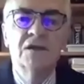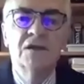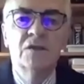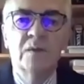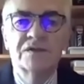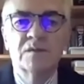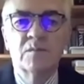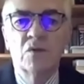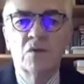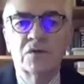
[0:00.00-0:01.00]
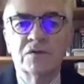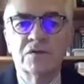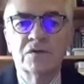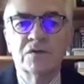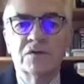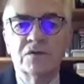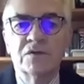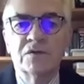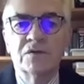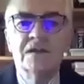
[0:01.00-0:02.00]
the Western Balkans,
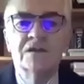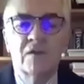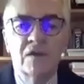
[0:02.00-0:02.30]
and Israel.